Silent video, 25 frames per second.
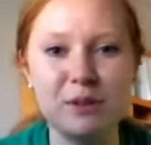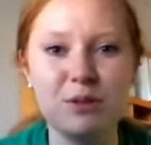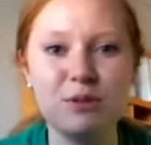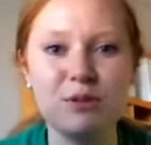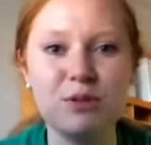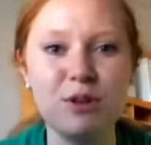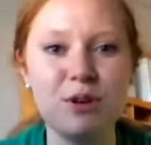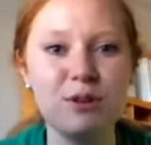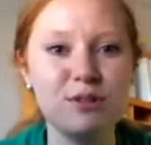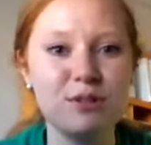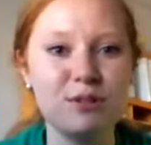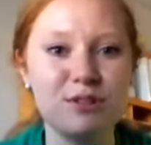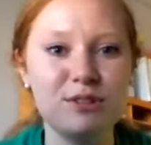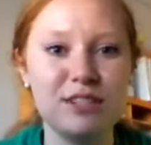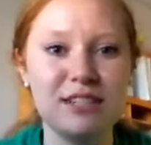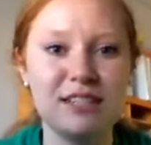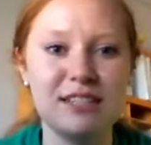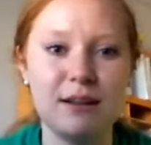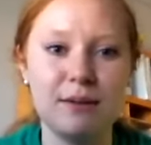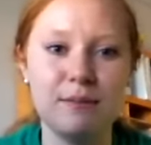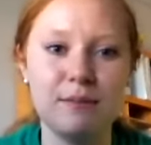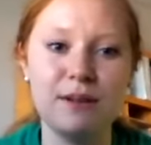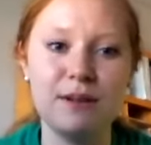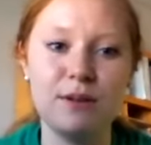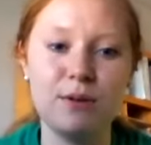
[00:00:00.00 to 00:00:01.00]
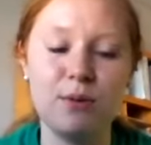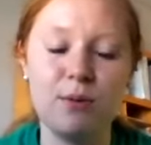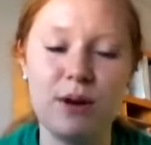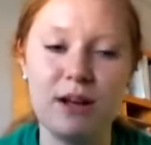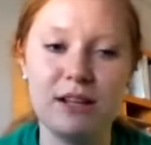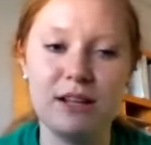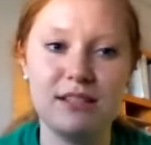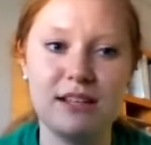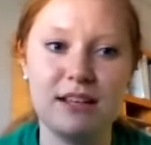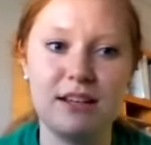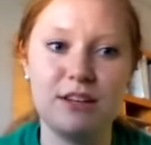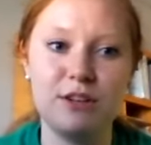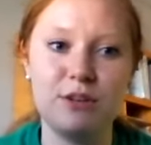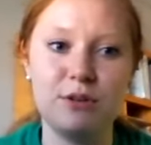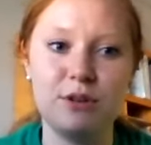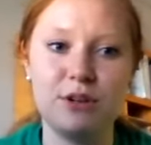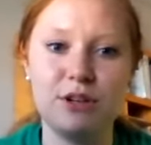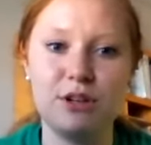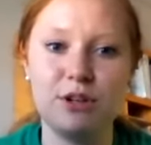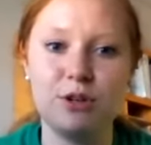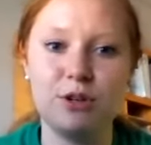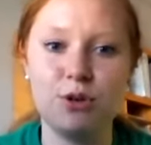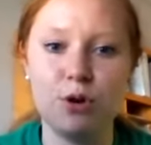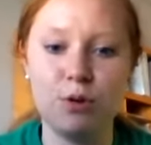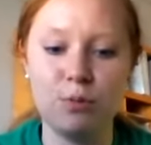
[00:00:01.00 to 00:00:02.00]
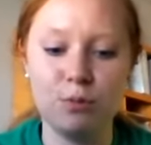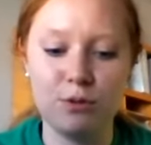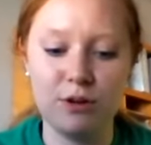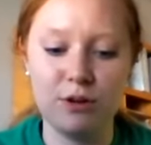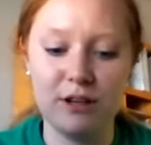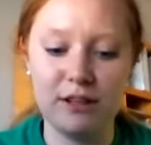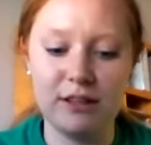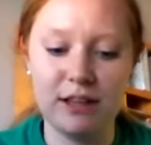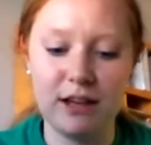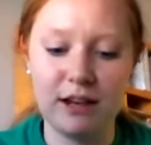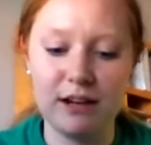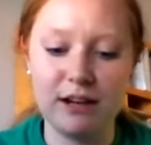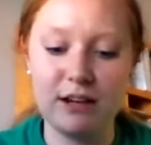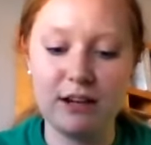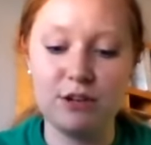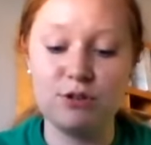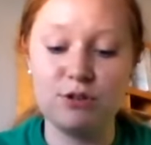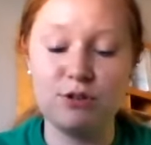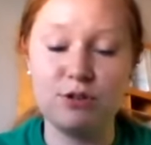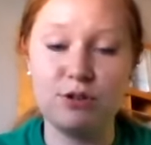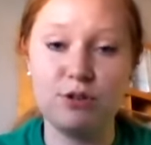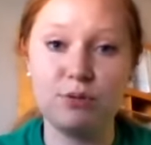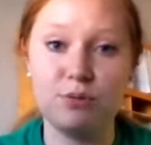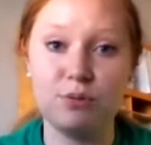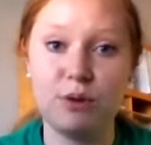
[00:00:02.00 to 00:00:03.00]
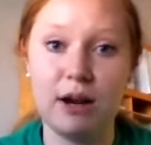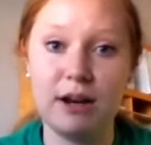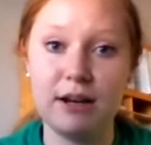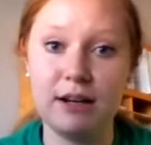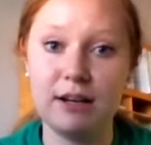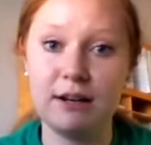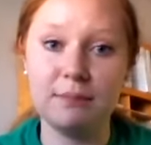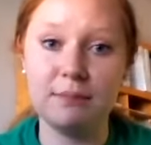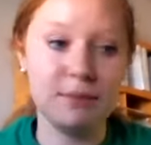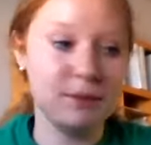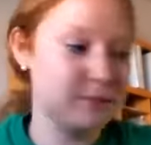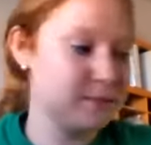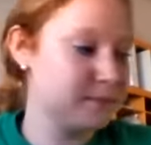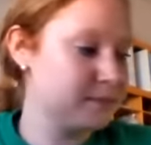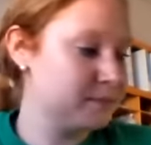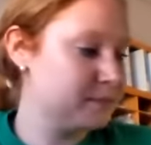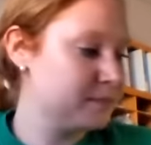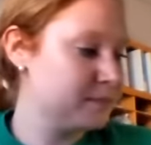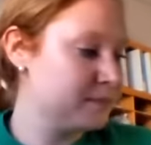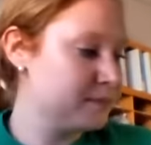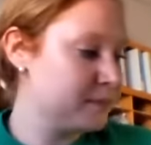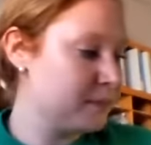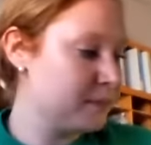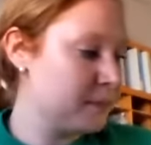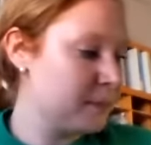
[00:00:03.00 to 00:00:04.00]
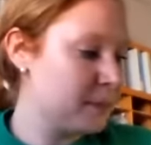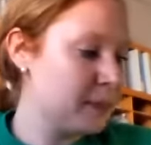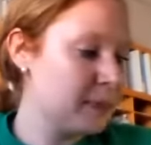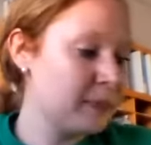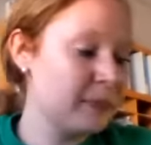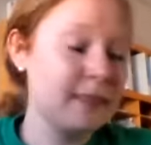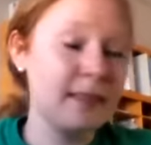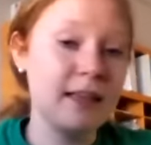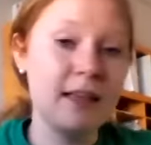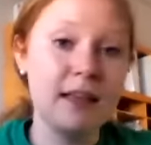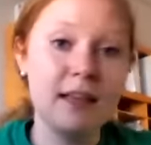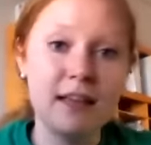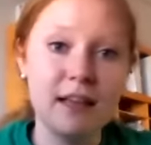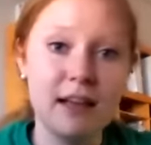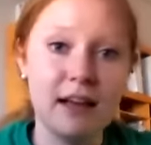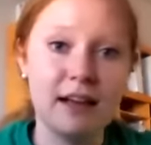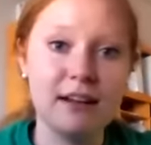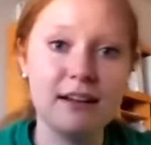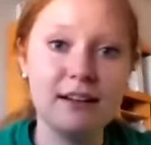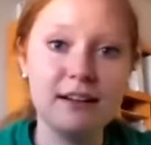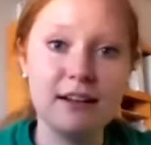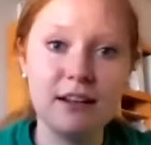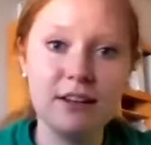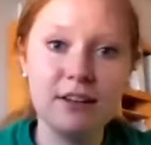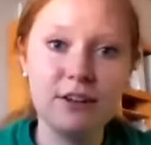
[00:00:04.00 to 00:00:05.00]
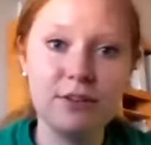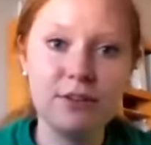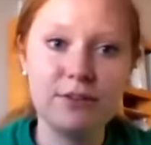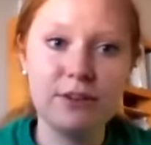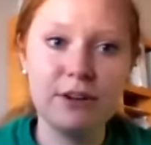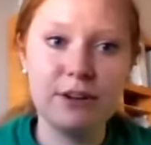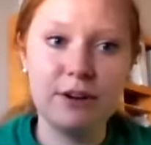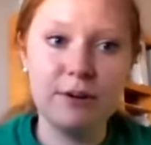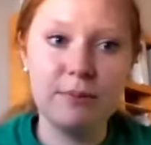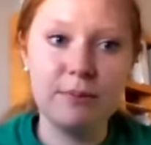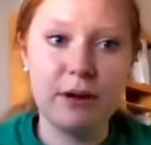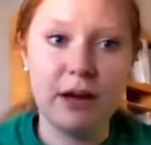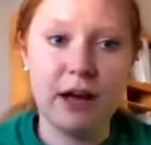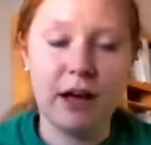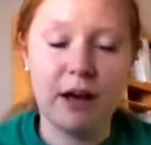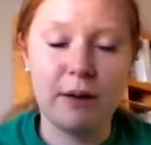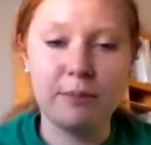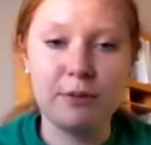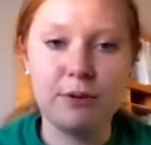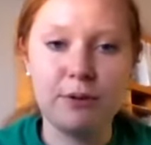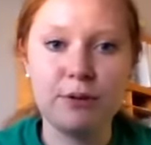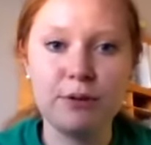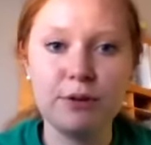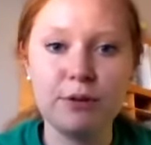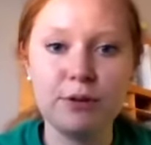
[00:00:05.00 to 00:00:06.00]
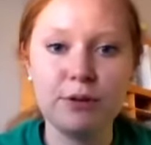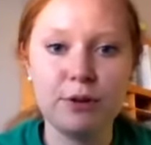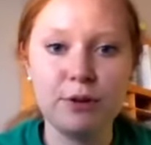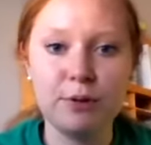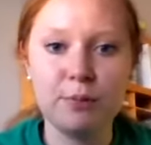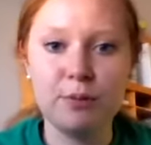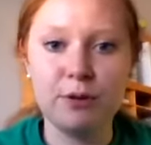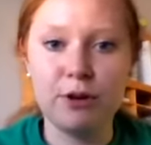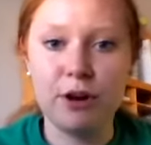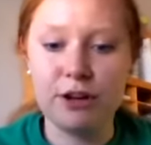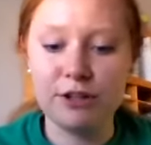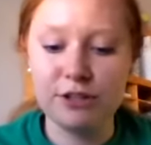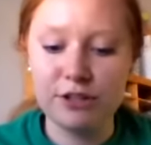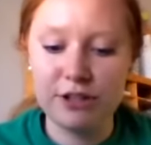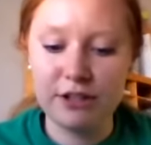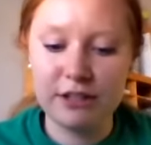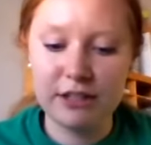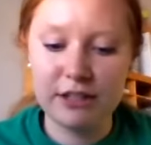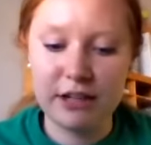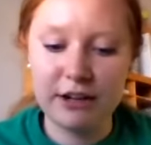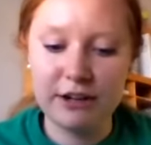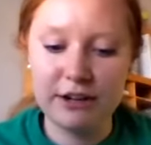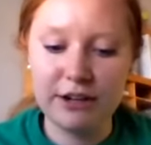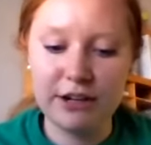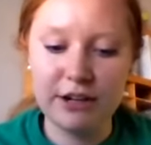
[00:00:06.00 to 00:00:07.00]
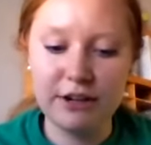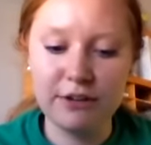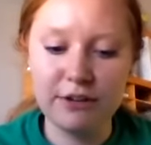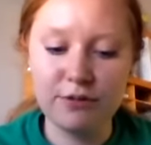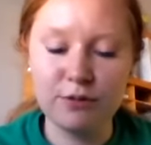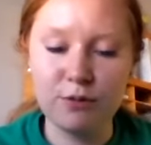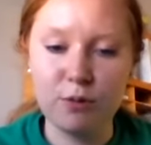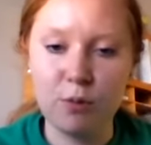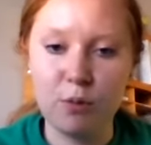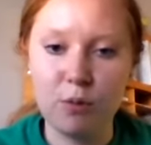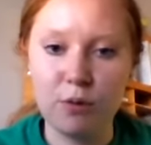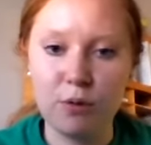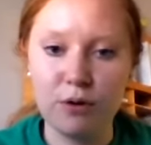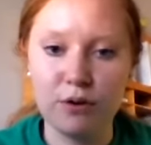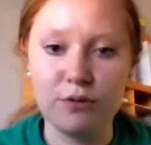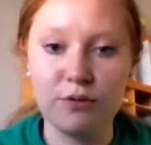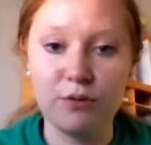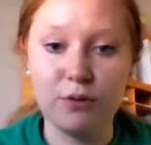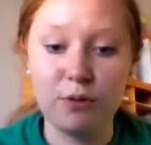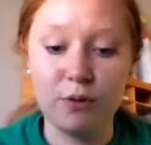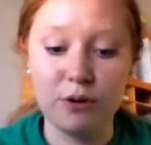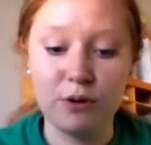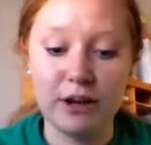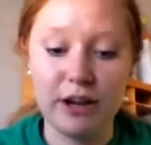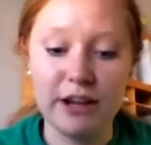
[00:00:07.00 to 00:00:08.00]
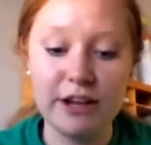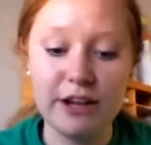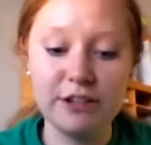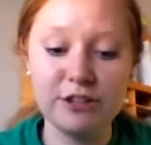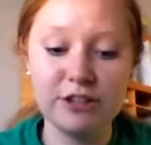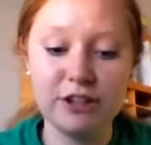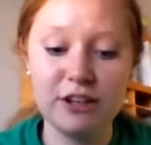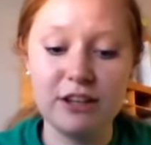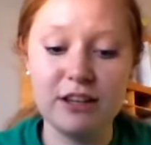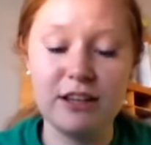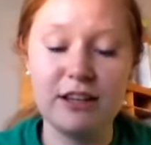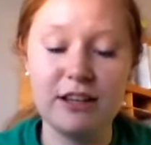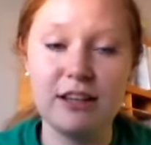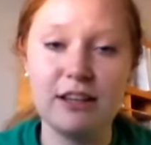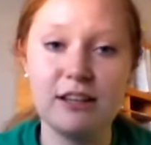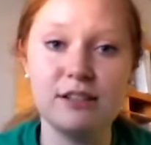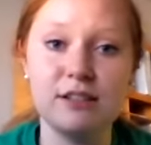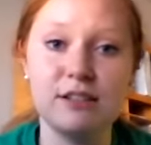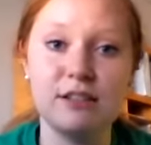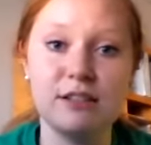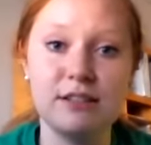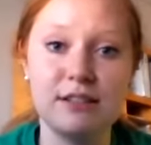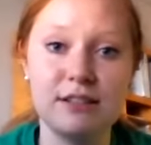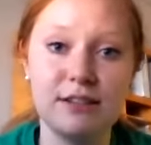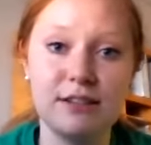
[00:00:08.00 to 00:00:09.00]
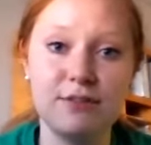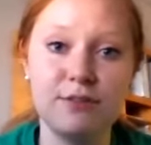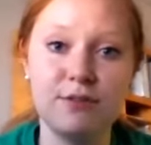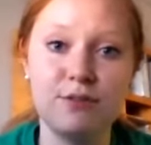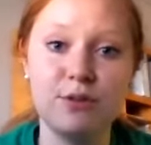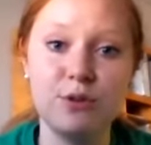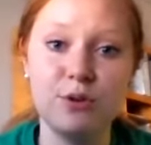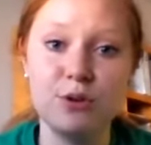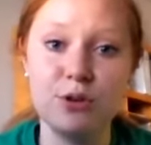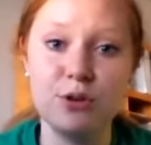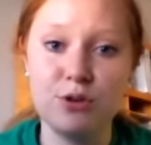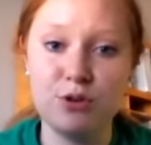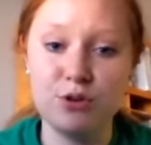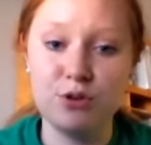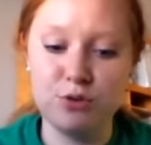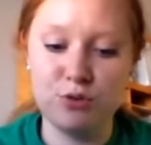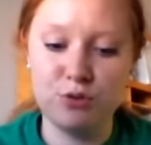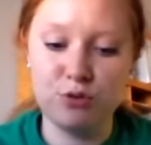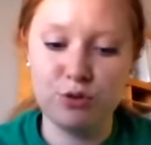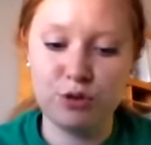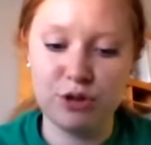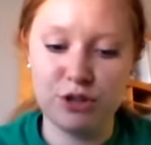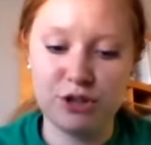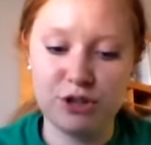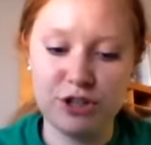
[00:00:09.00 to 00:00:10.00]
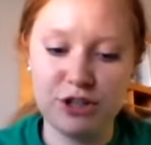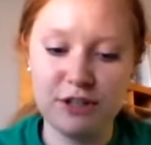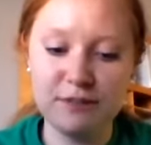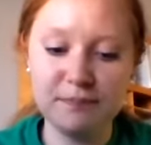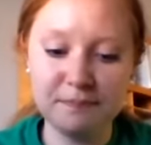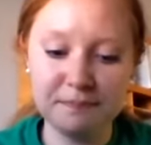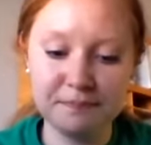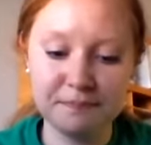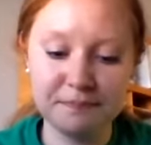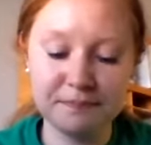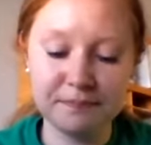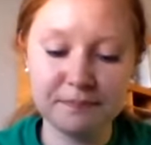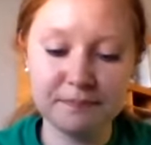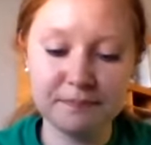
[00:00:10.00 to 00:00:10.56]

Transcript: So those are just some of the ways that you could incorporate that into your write-up. Another very popular project area for 4-H is food and nutrition.